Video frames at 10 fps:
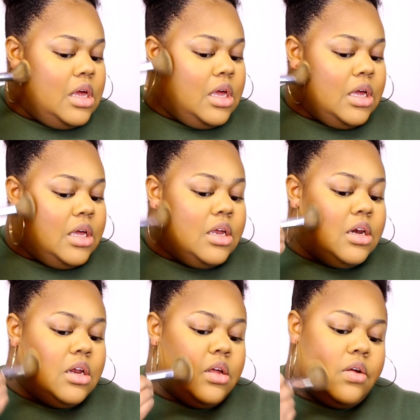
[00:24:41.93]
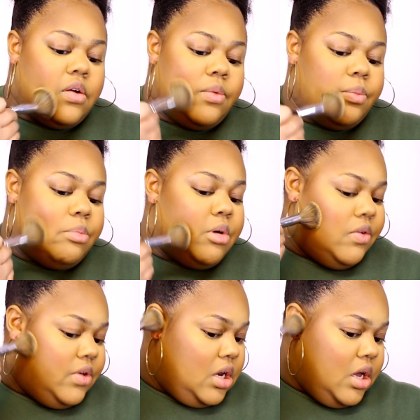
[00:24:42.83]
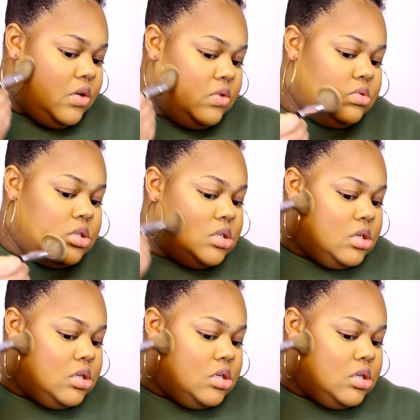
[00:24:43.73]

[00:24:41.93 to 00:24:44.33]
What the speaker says: and buff it out